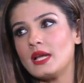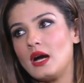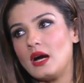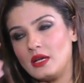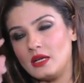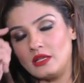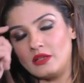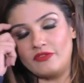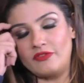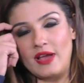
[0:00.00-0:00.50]

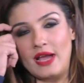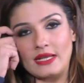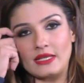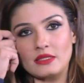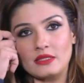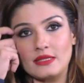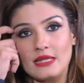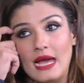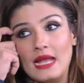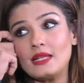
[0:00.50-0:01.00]
Yeah, in
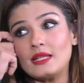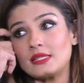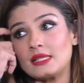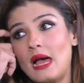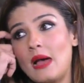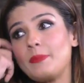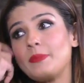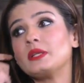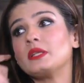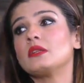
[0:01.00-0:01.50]
fact, that has
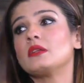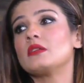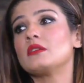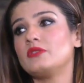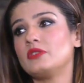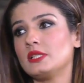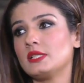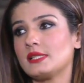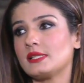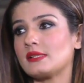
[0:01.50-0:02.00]
happened. The
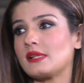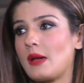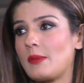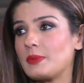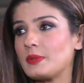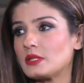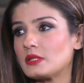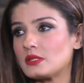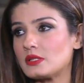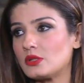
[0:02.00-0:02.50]
reverse has
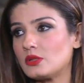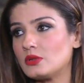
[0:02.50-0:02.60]
happened. So.